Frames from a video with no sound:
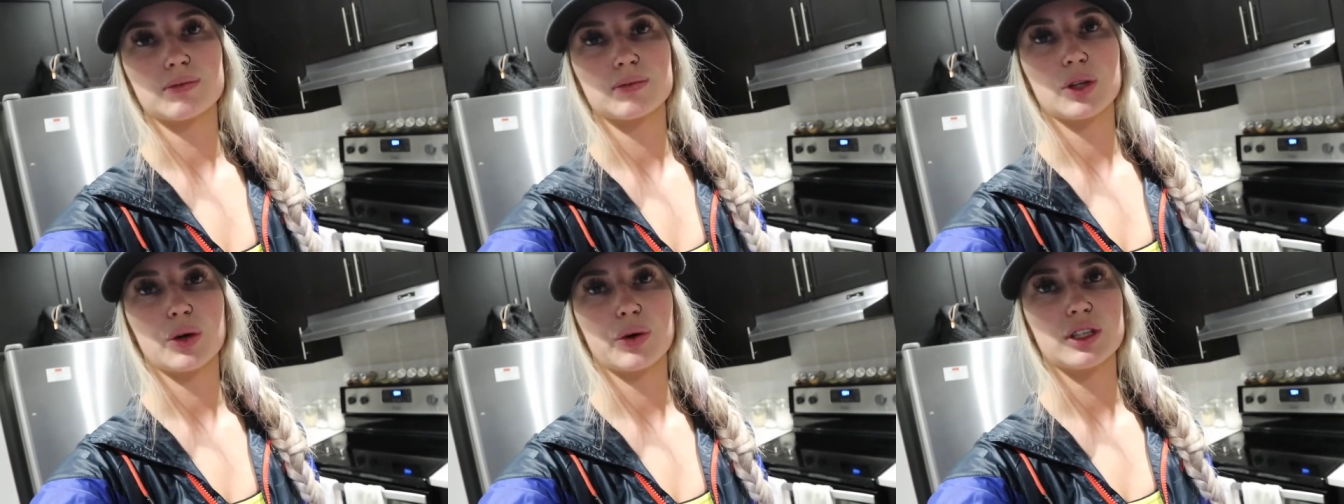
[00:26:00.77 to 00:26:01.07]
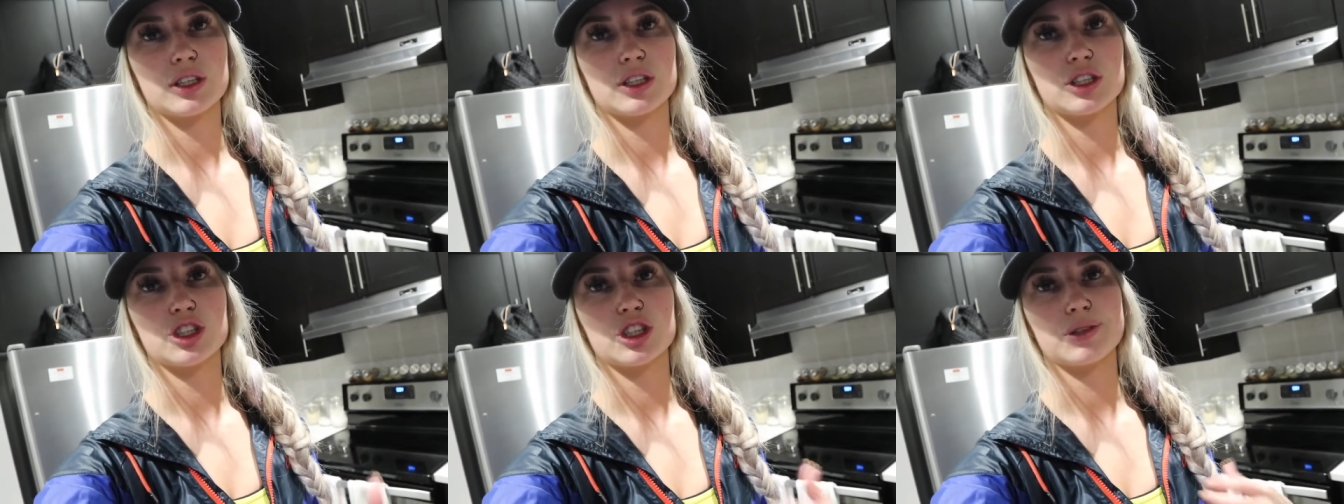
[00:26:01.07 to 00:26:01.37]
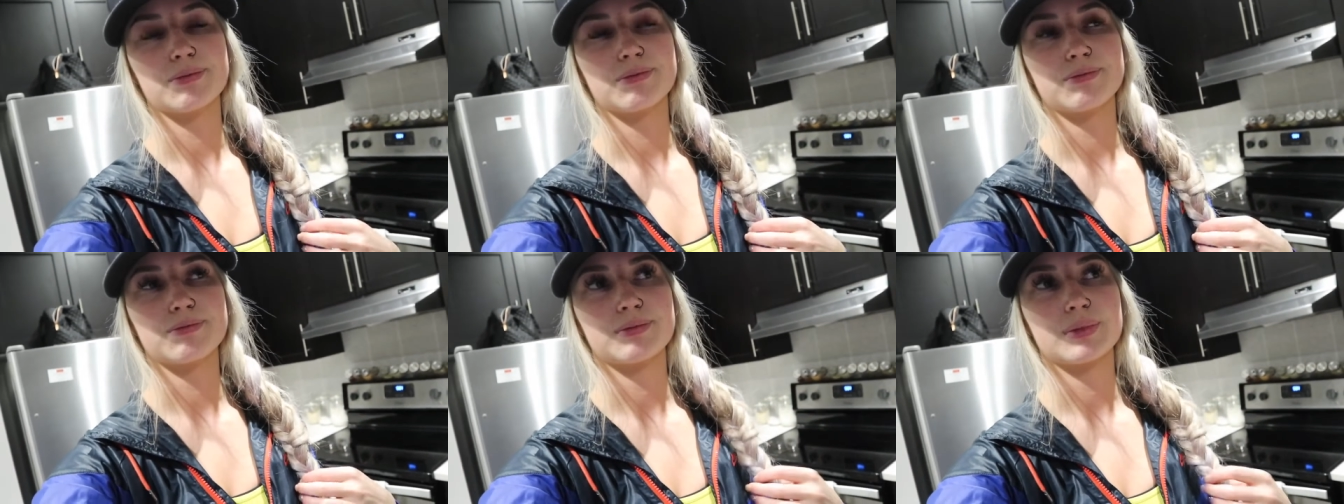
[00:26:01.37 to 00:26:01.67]
going to the
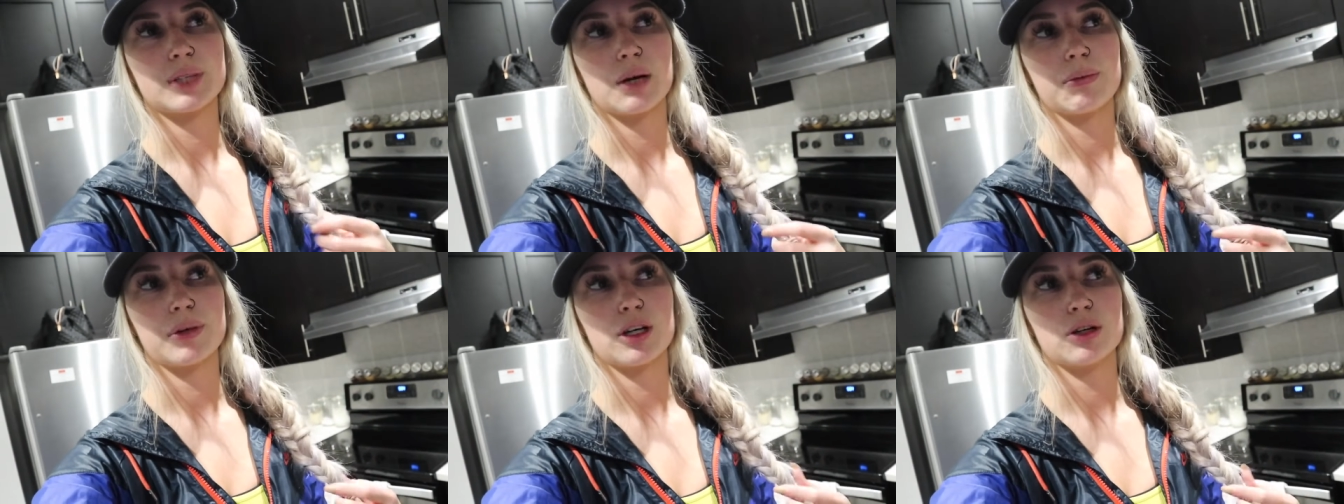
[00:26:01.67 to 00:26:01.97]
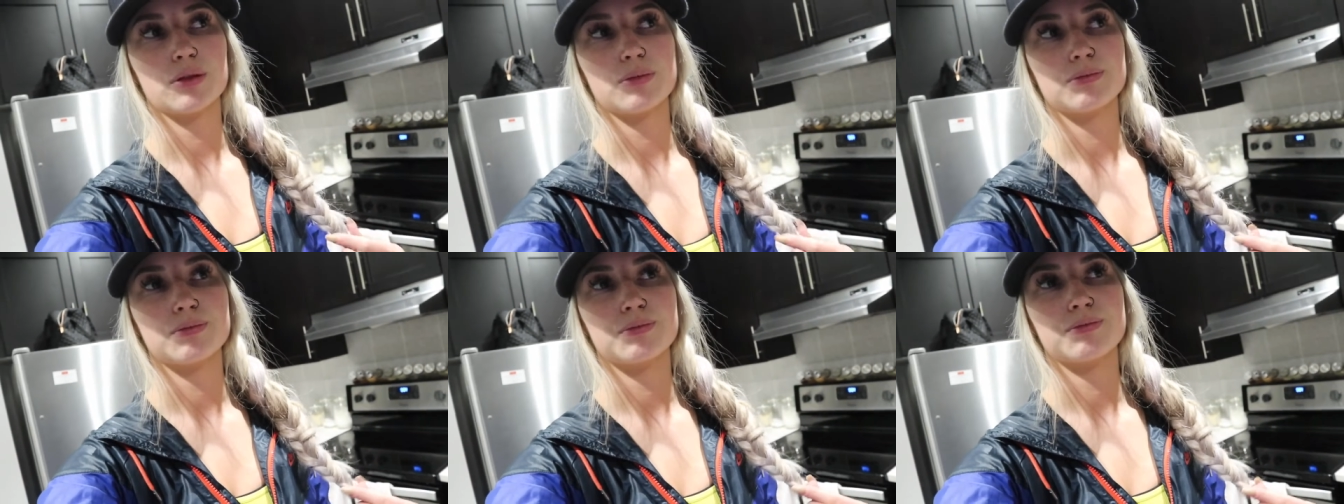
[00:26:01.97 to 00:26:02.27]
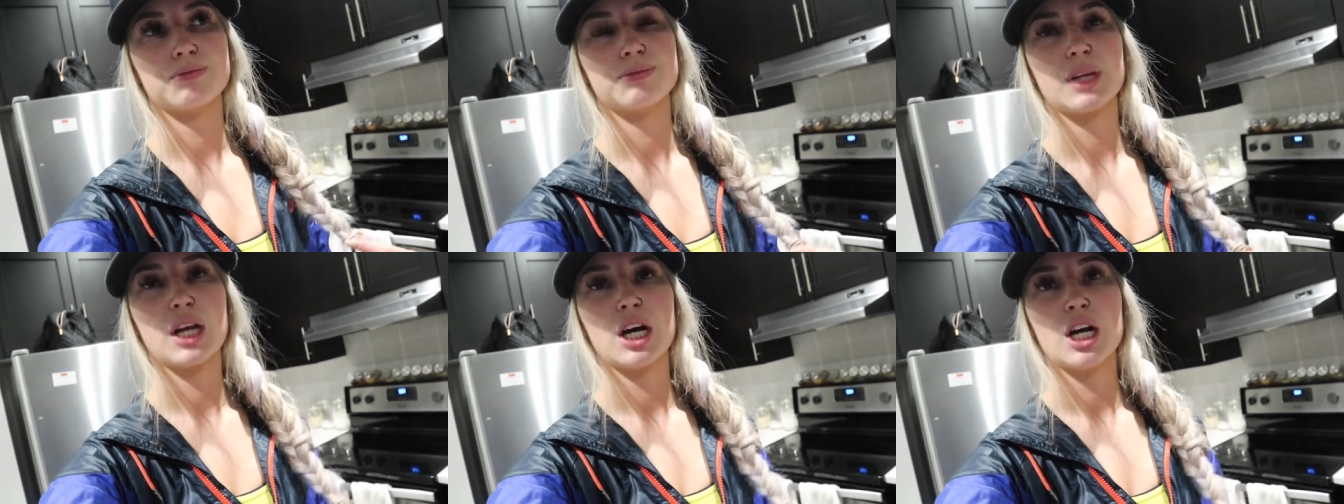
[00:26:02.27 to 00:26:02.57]
gym, coming home,
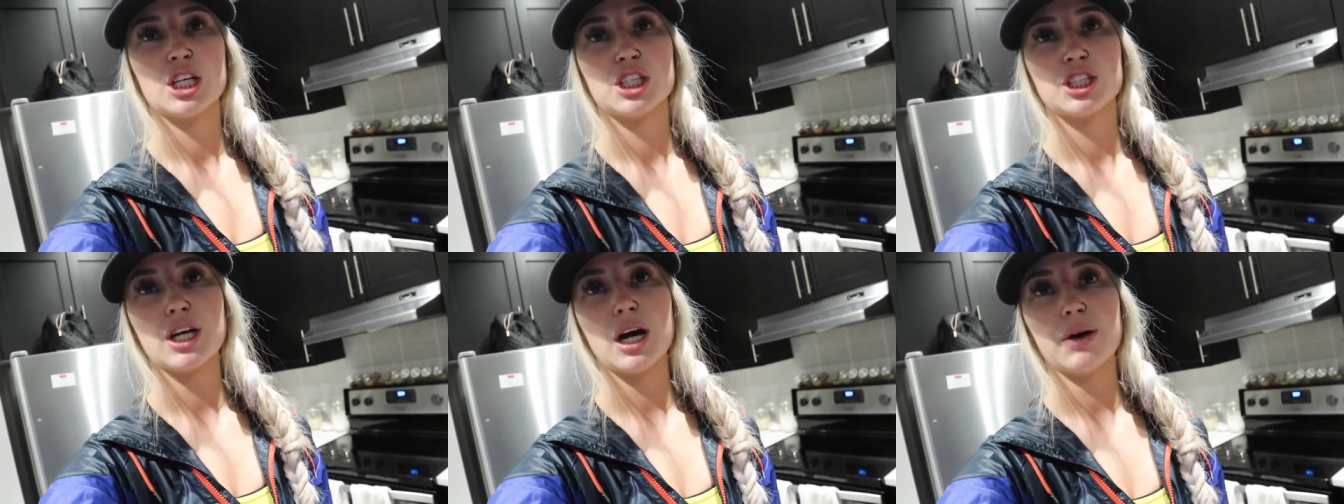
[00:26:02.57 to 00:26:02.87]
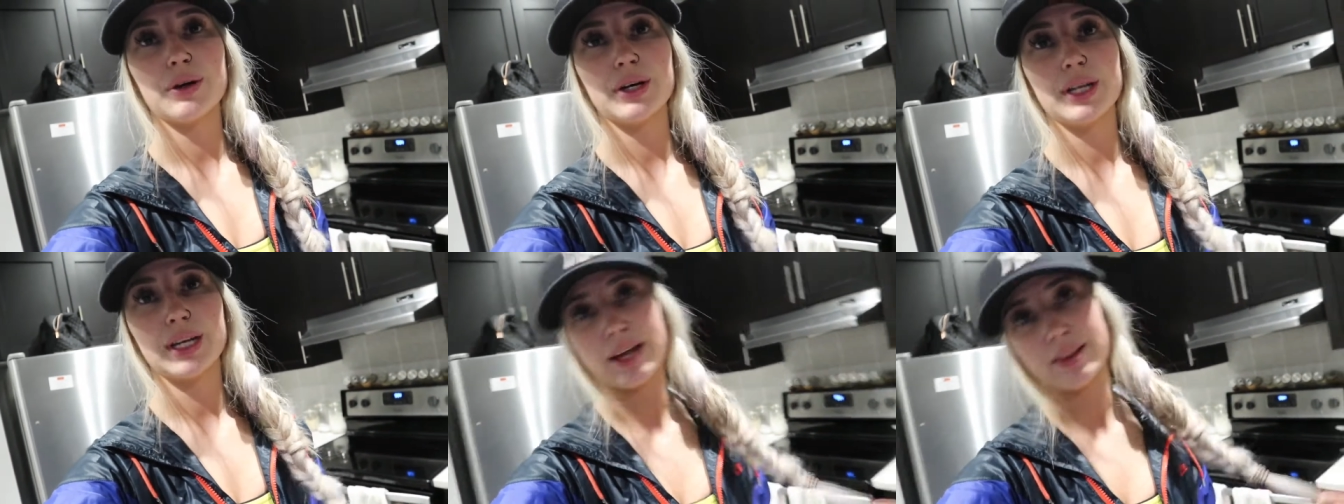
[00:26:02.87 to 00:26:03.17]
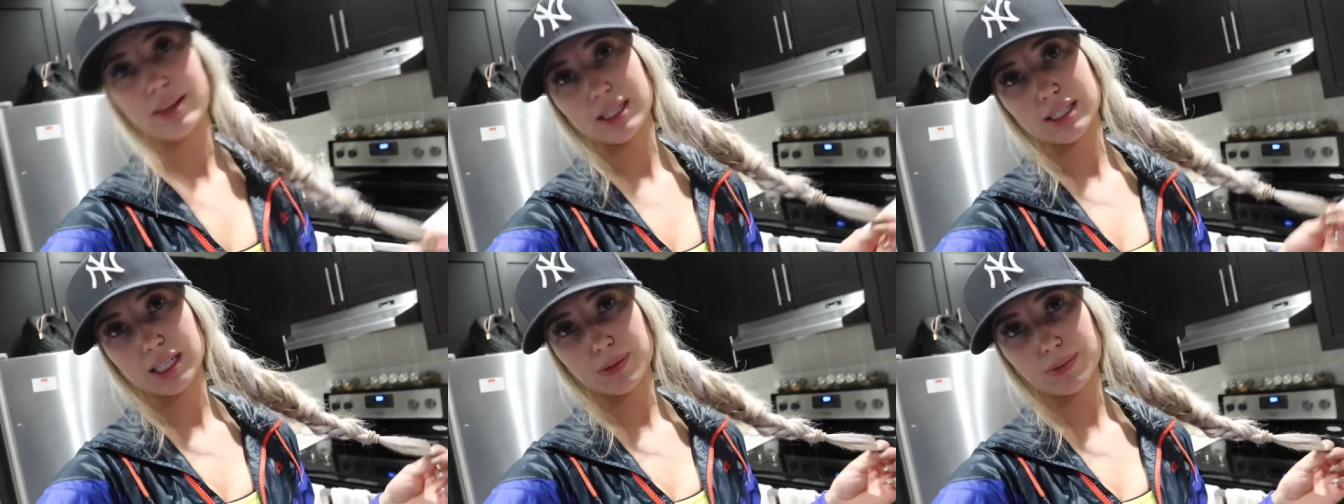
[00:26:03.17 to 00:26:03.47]
showering,
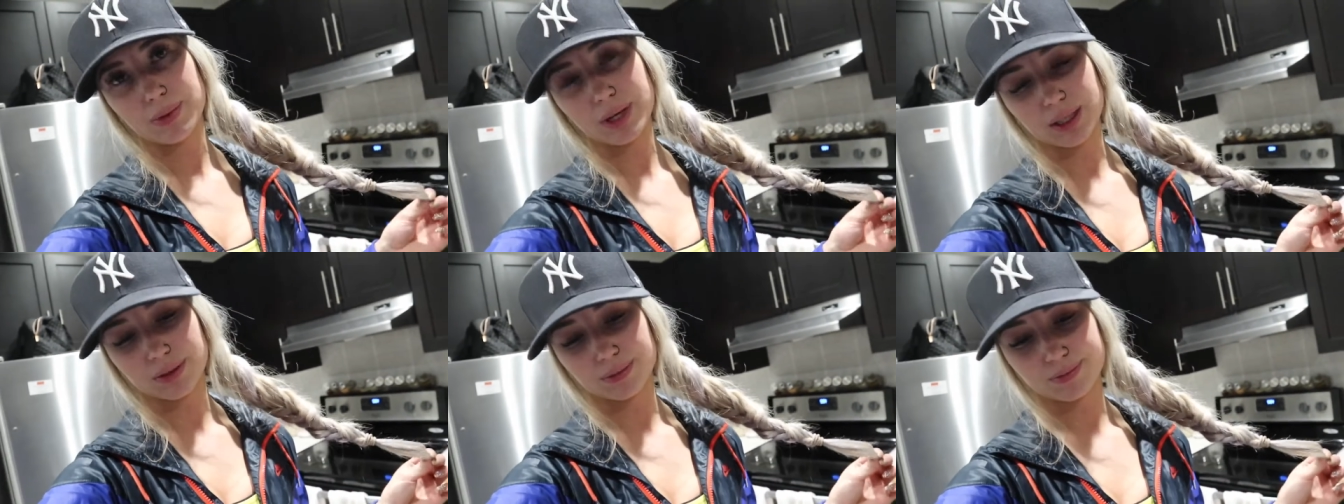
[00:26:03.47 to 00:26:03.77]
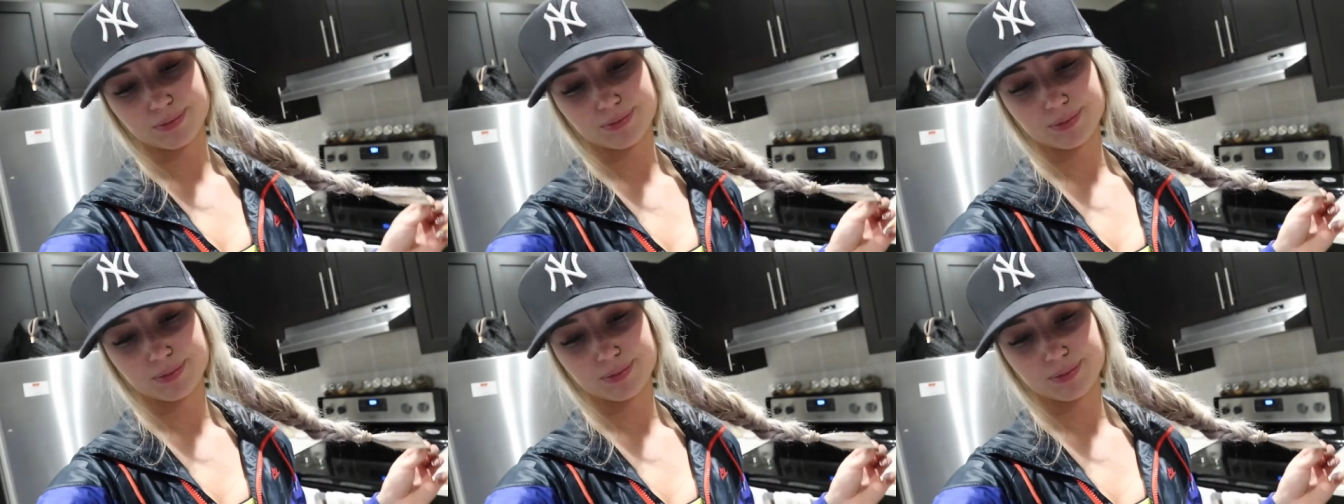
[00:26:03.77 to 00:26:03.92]
and then sleeping.